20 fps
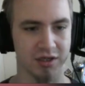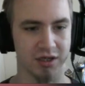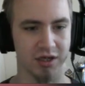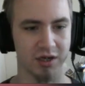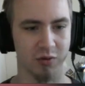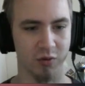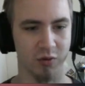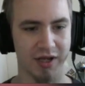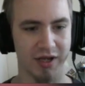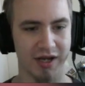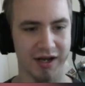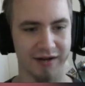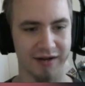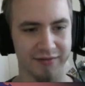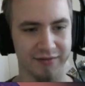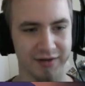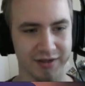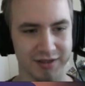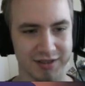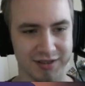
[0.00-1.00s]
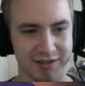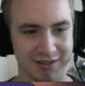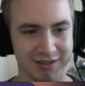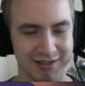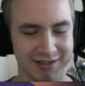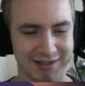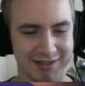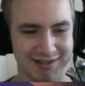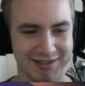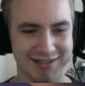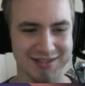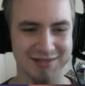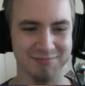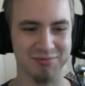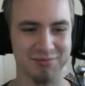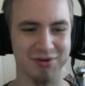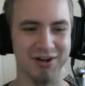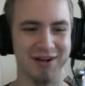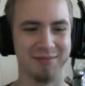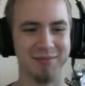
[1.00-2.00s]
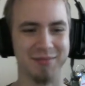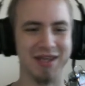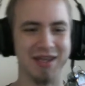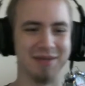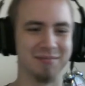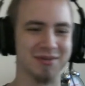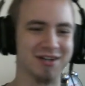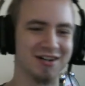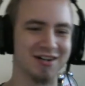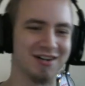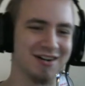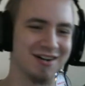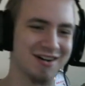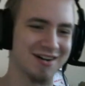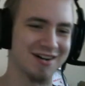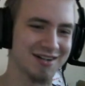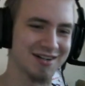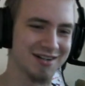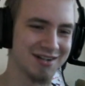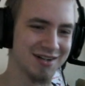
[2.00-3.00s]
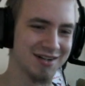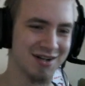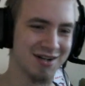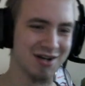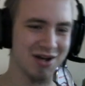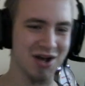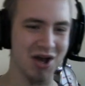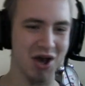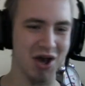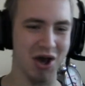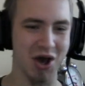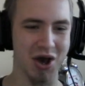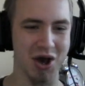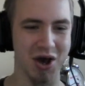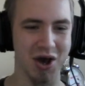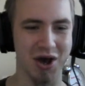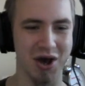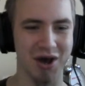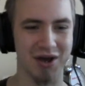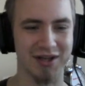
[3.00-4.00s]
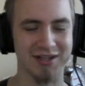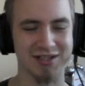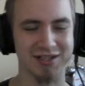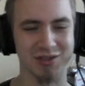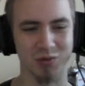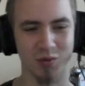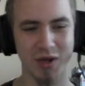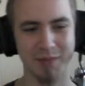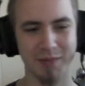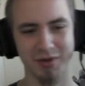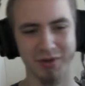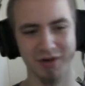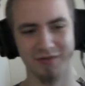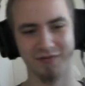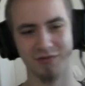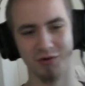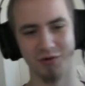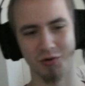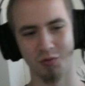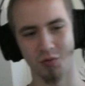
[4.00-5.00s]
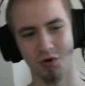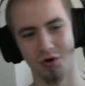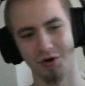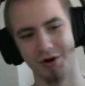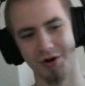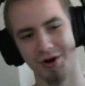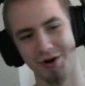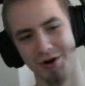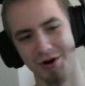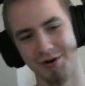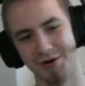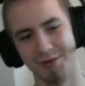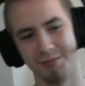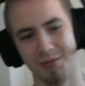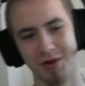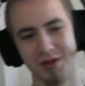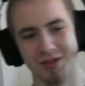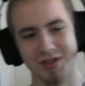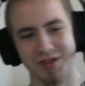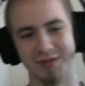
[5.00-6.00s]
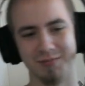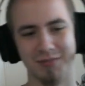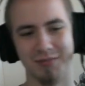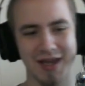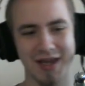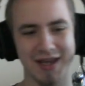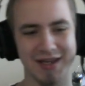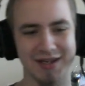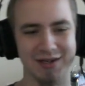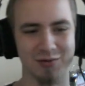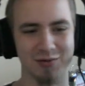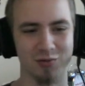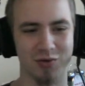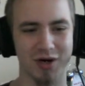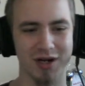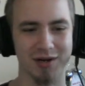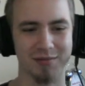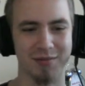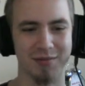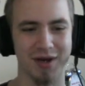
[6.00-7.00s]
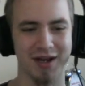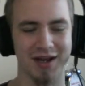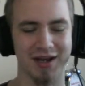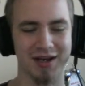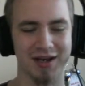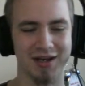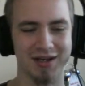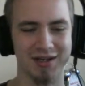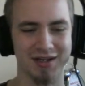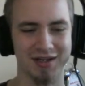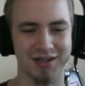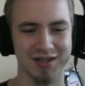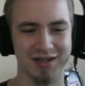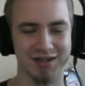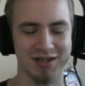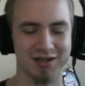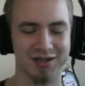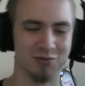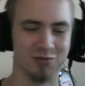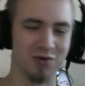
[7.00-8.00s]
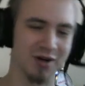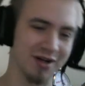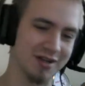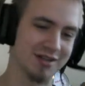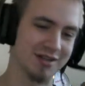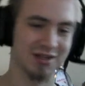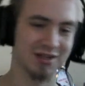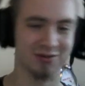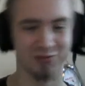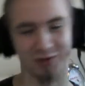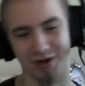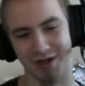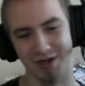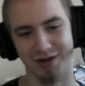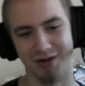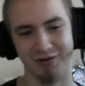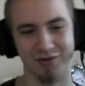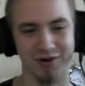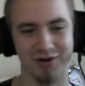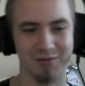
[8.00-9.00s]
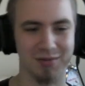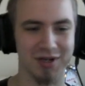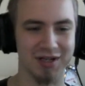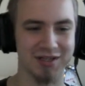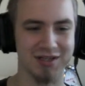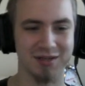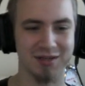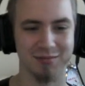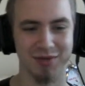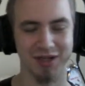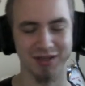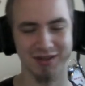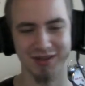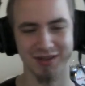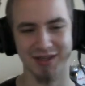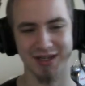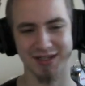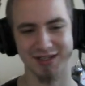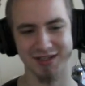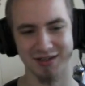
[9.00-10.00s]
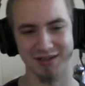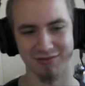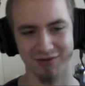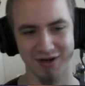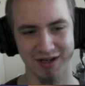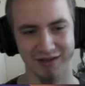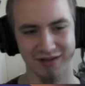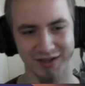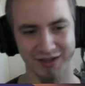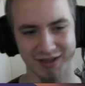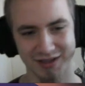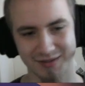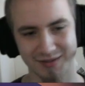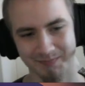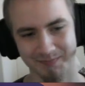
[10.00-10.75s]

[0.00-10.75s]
we have. It's a pretty meme card. It's a weapon for warrior, Molten Blade, 1 mana, 1 attack, 1 durability, but that's irrelevant